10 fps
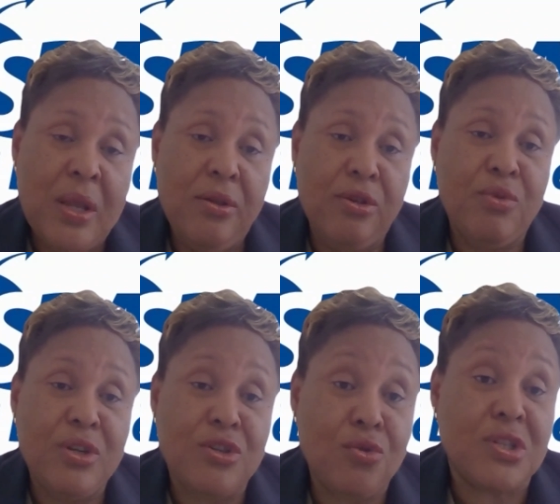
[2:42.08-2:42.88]
the
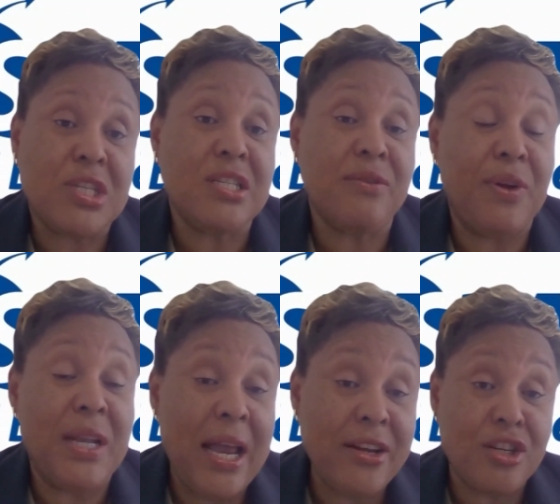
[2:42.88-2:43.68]
resources, the
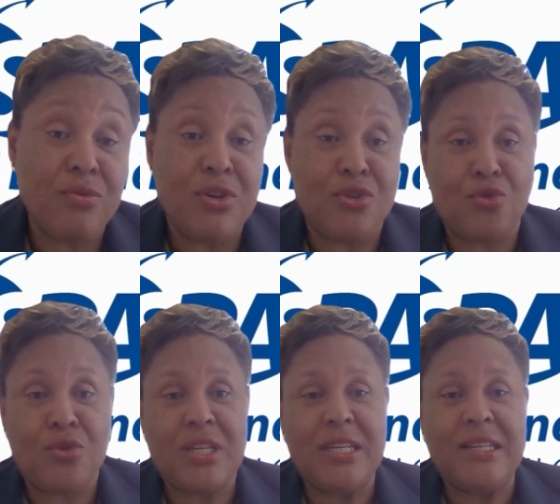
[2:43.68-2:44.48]
financial
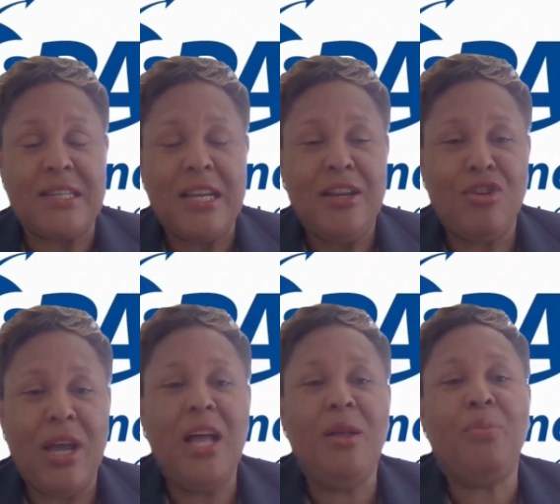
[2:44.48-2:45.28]
resources to
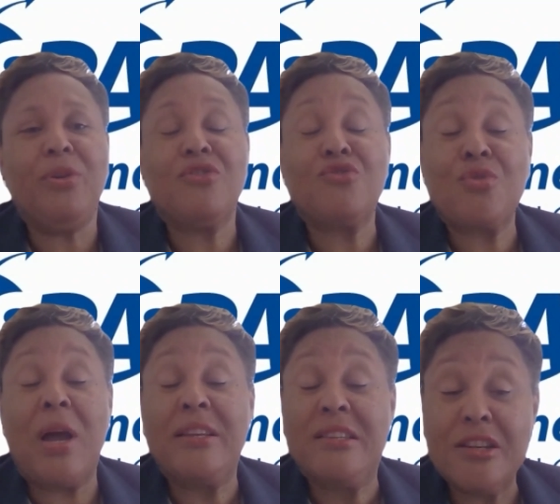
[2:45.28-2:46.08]
help us
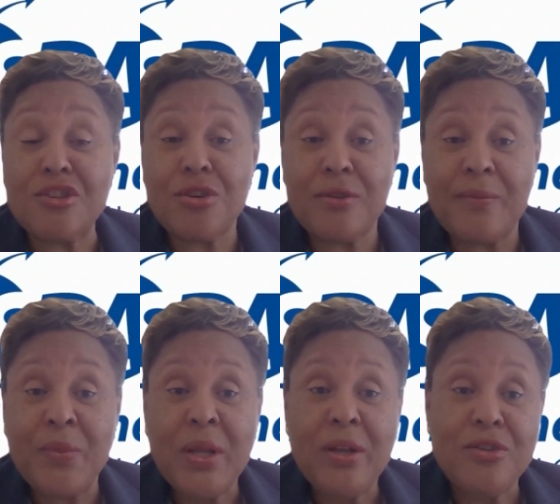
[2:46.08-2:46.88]
transition
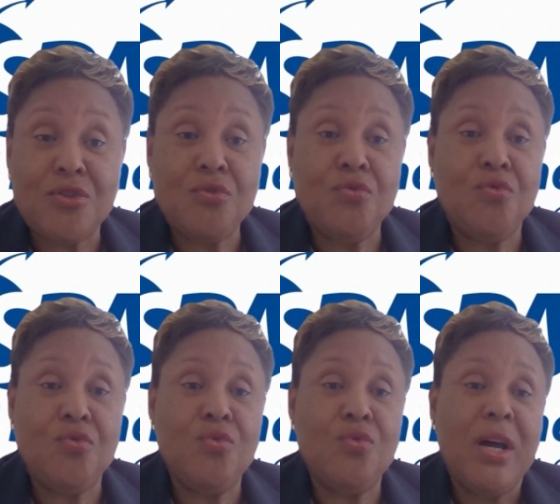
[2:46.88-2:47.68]

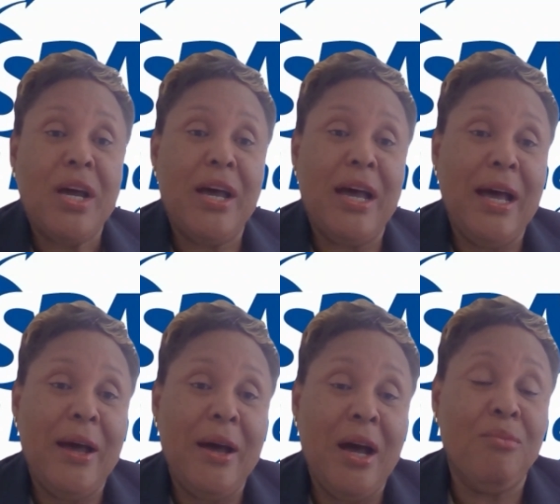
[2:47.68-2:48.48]
to
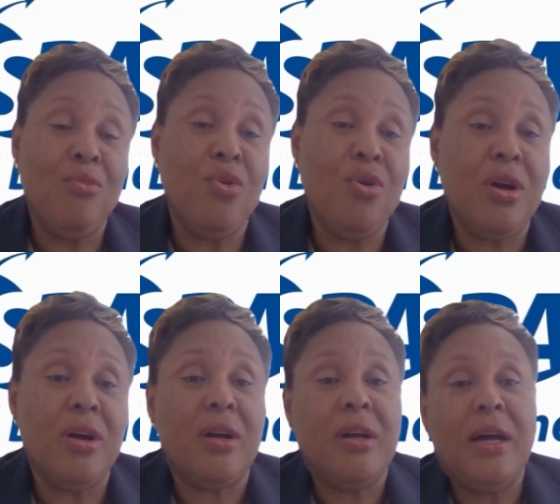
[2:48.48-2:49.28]
a
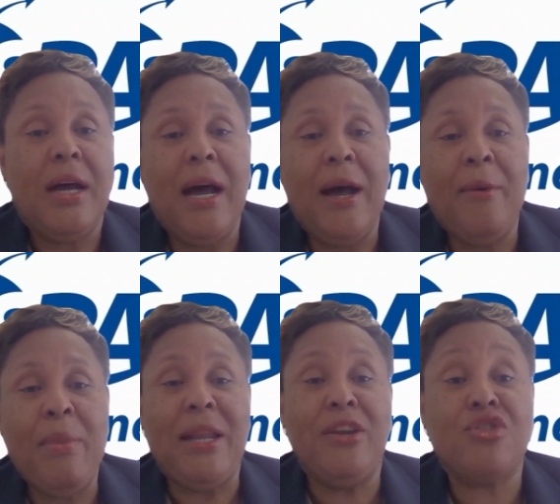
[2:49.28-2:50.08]
more
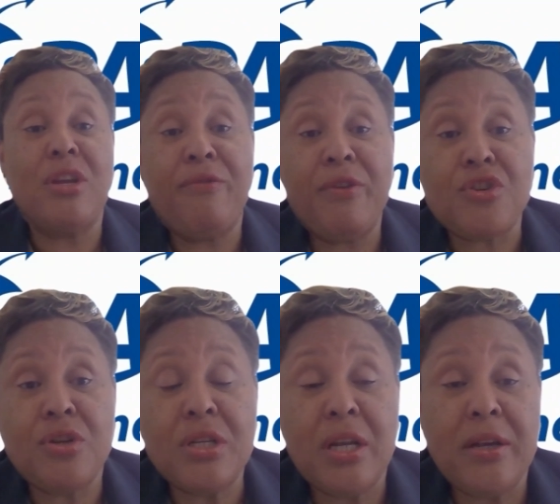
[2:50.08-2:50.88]
energy
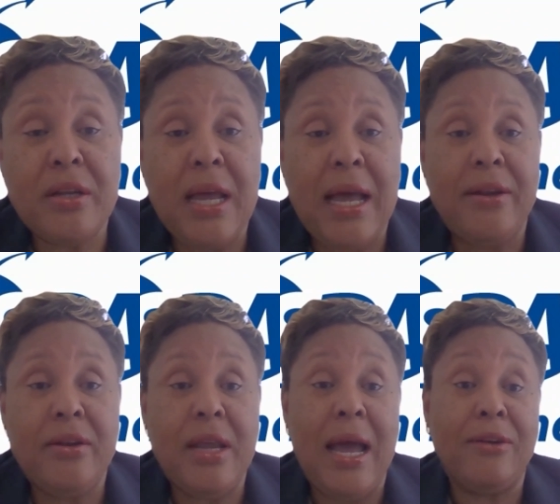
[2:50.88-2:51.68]
efficient
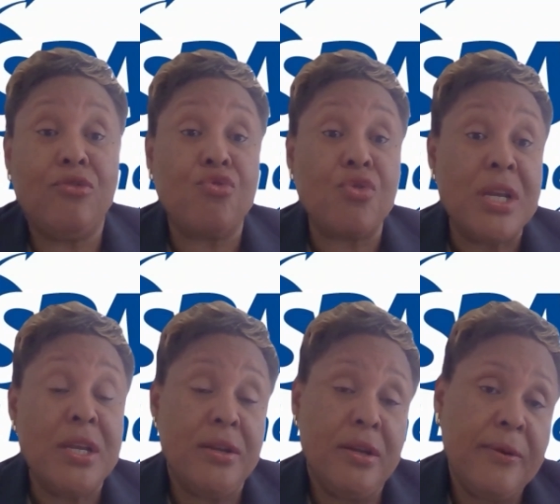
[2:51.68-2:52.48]
and
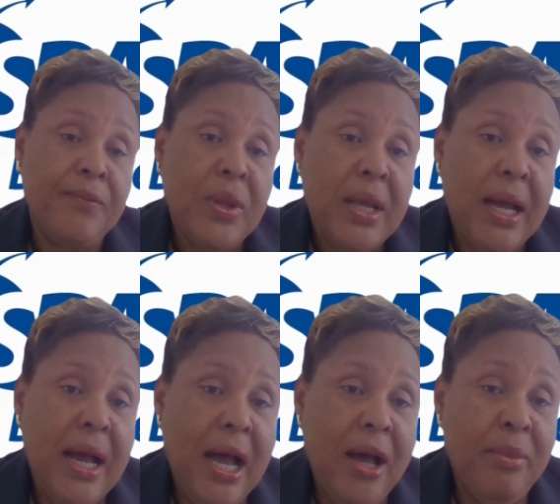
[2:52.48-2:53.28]
green
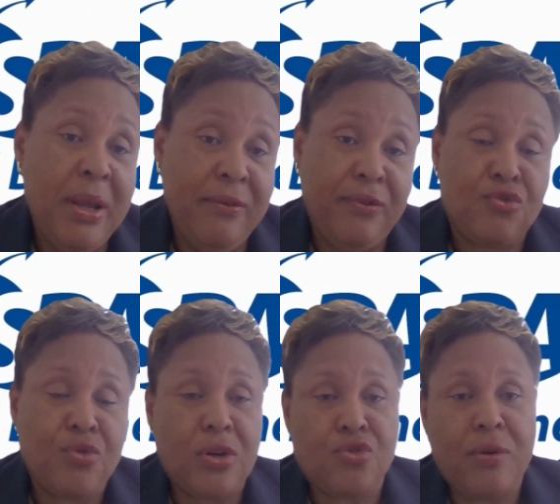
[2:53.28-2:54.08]

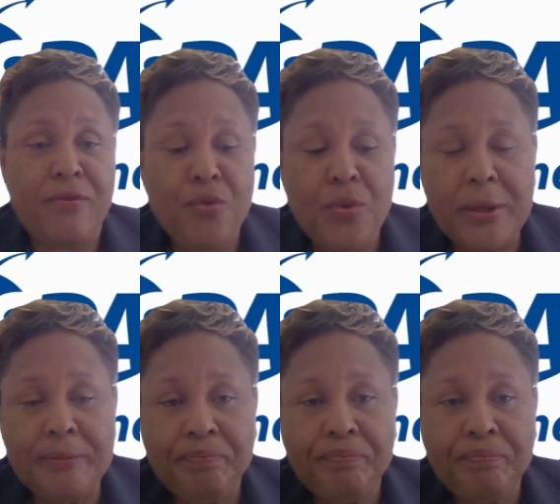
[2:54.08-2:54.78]
infrastructure, if you will.